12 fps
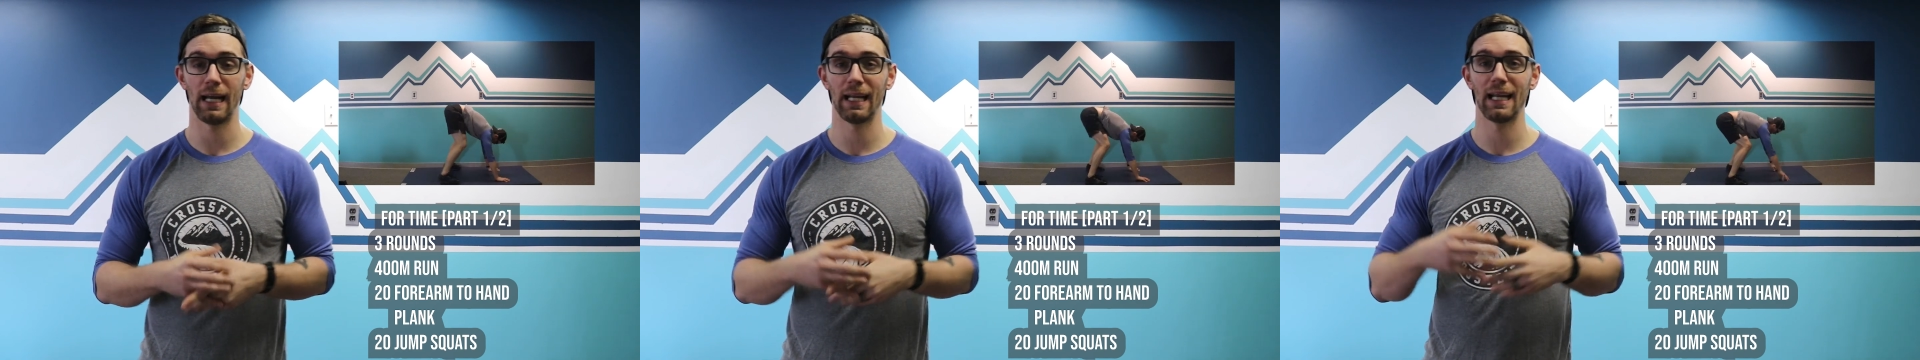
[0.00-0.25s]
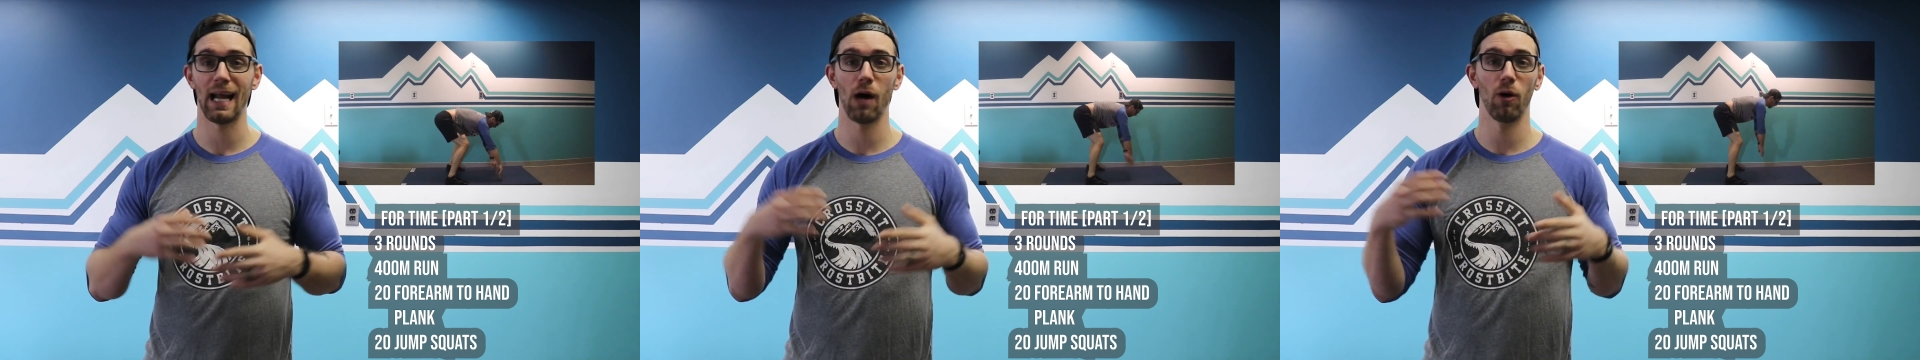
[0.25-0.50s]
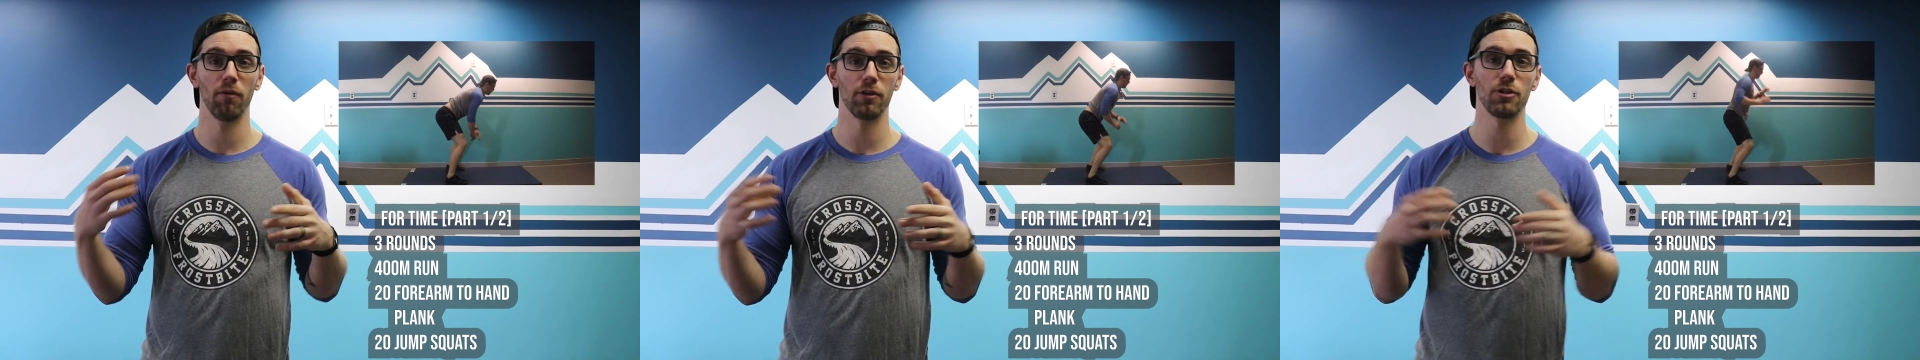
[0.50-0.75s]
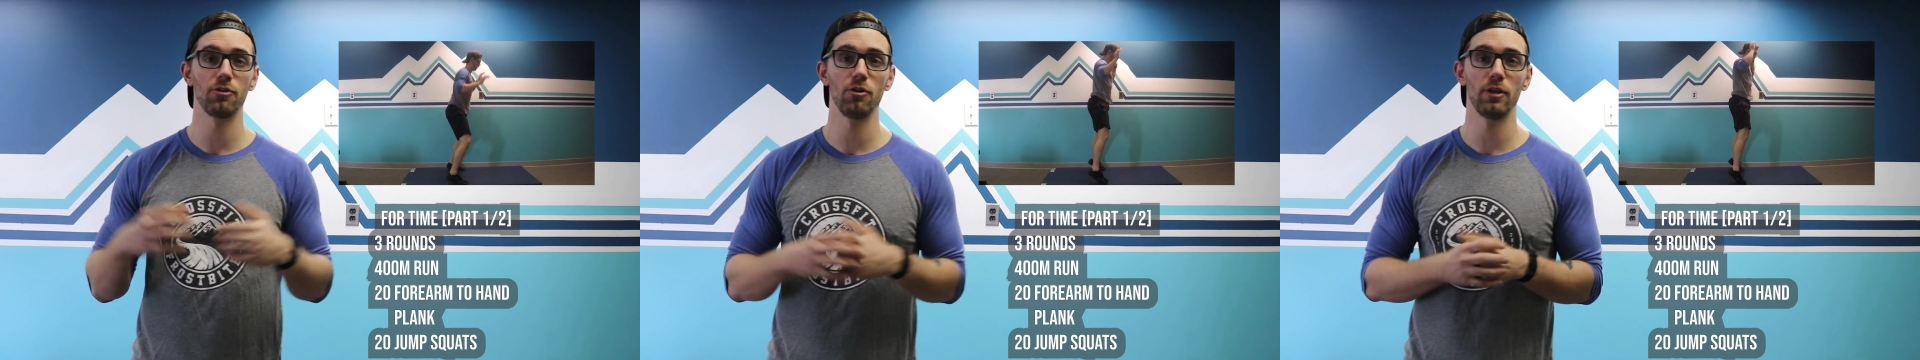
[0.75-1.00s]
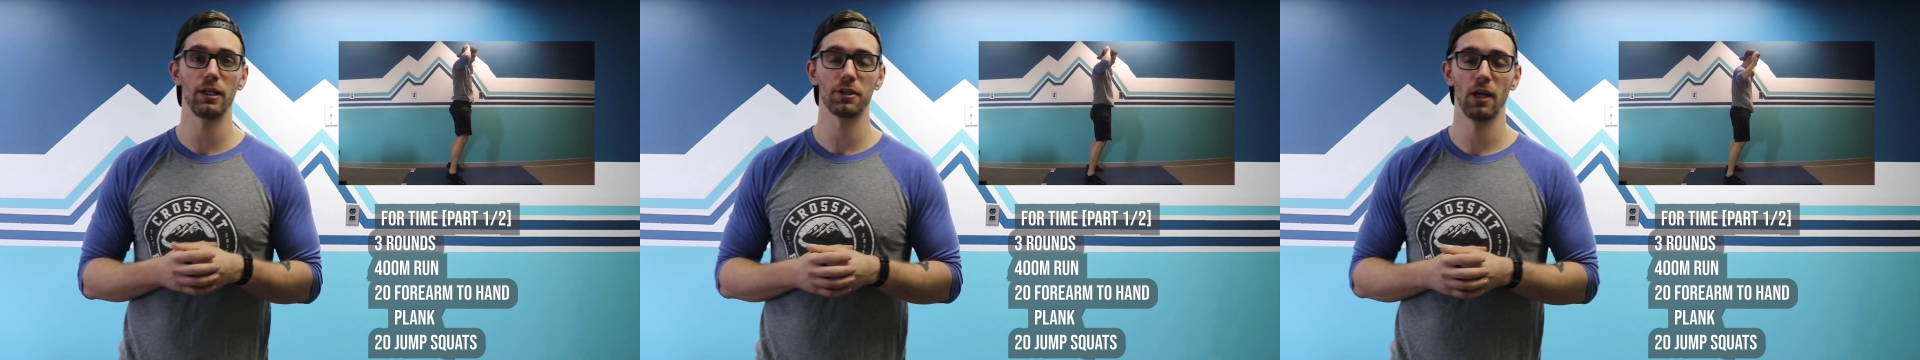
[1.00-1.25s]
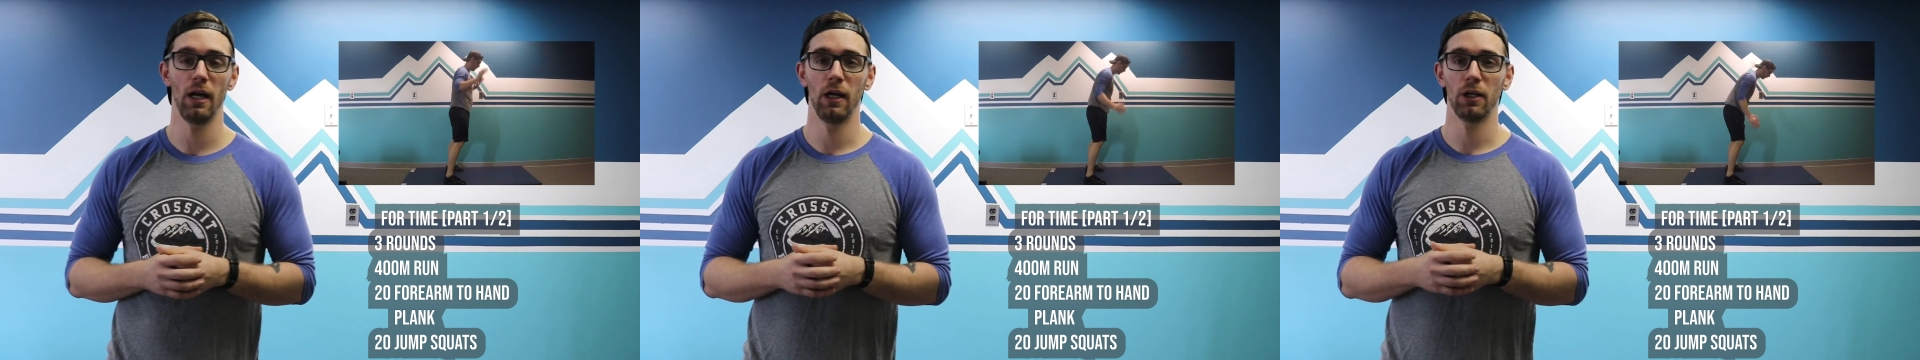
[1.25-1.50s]
Again, however you do
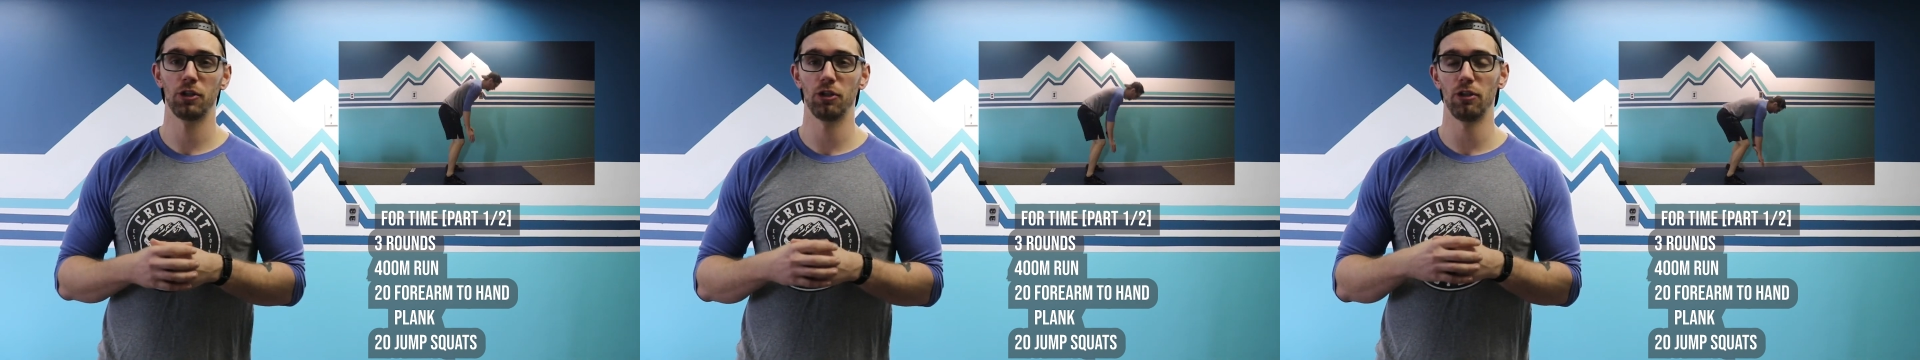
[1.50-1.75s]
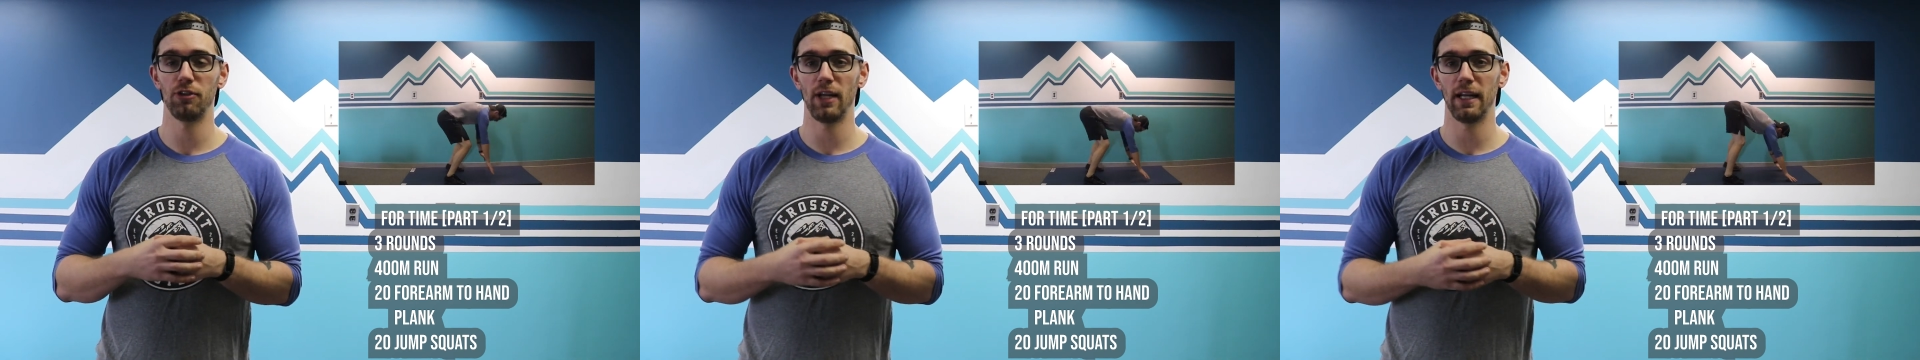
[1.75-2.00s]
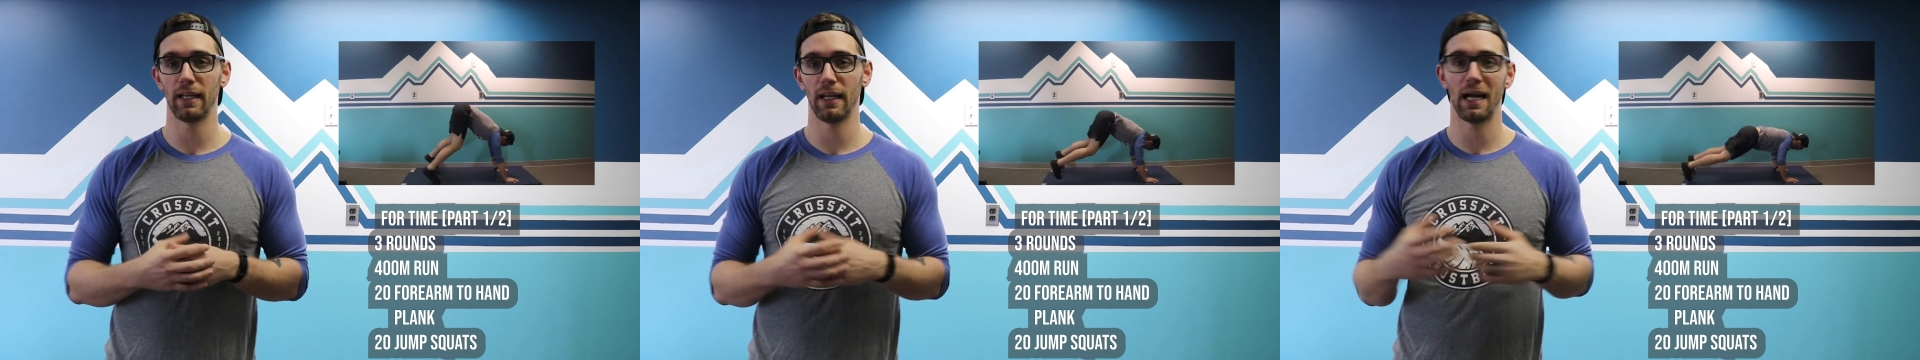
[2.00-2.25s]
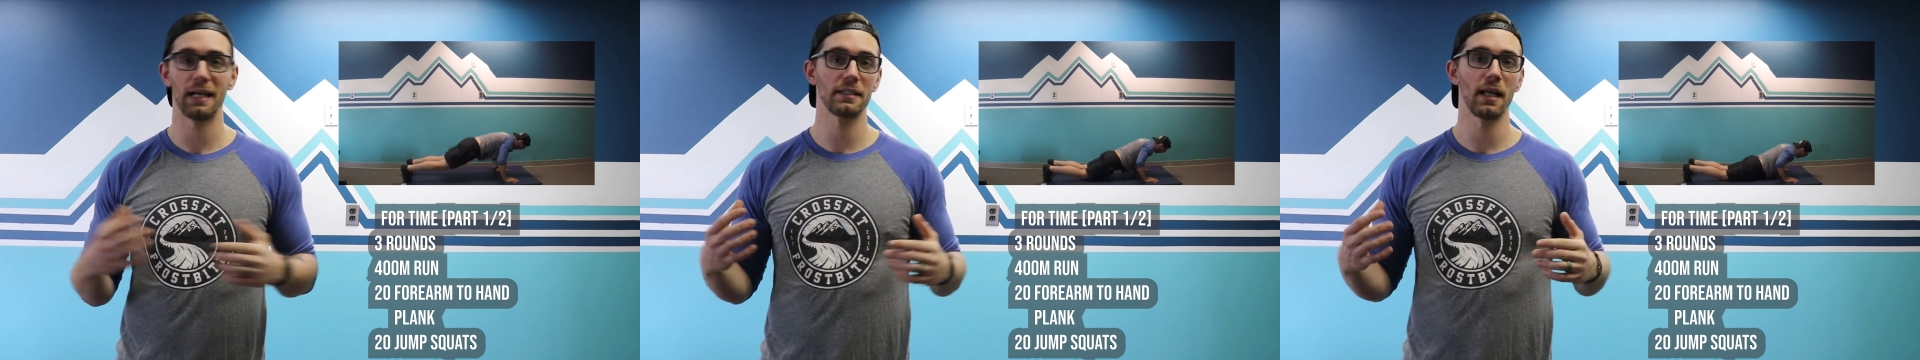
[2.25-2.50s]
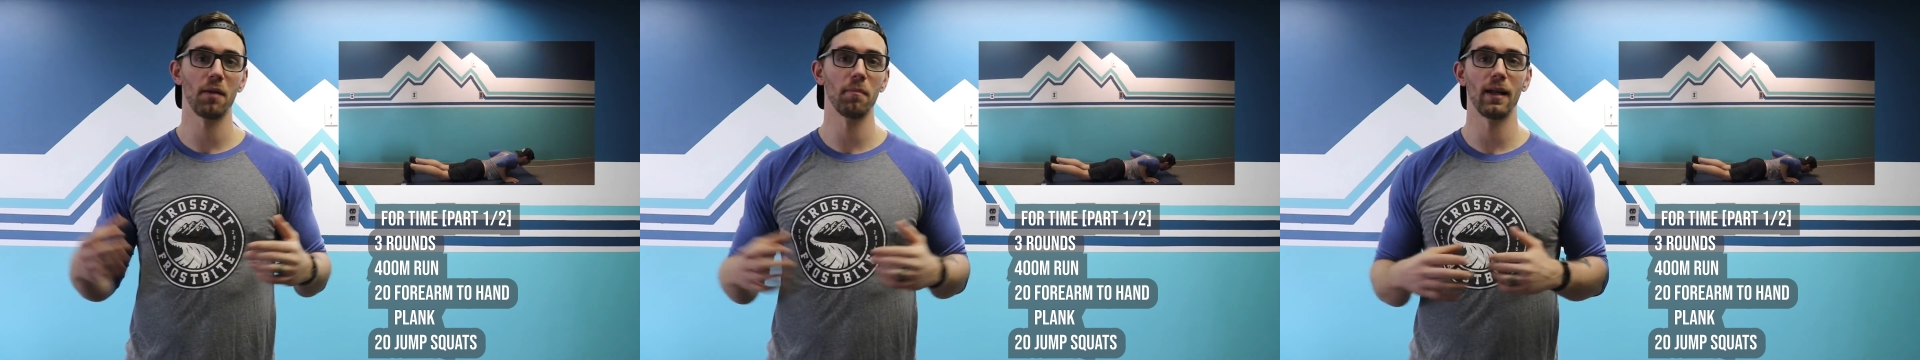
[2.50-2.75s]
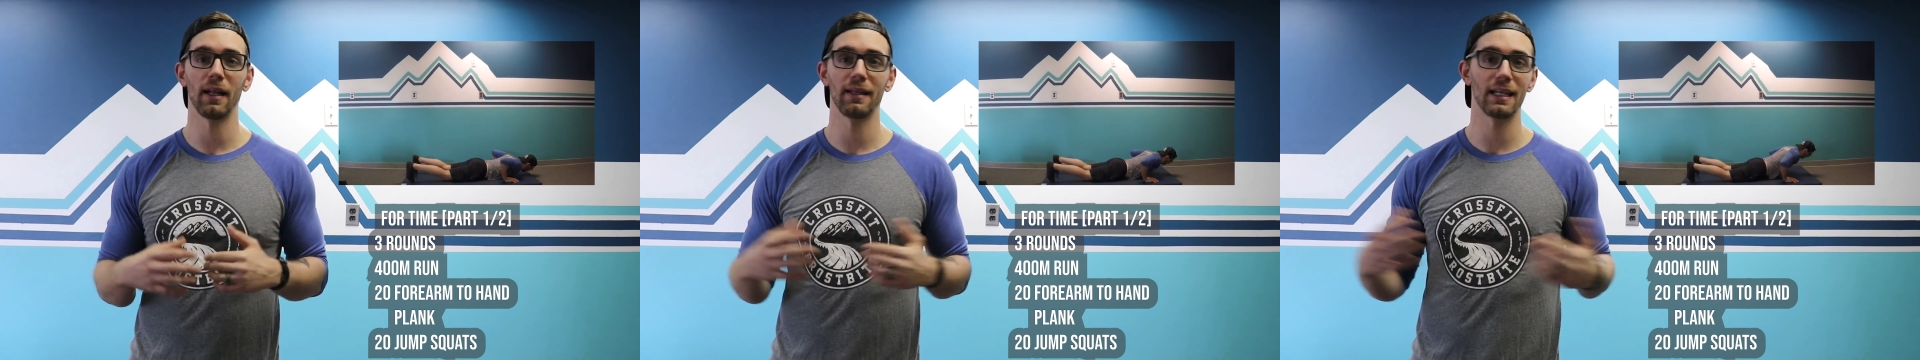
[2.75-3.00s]
this should take you, I said a minute.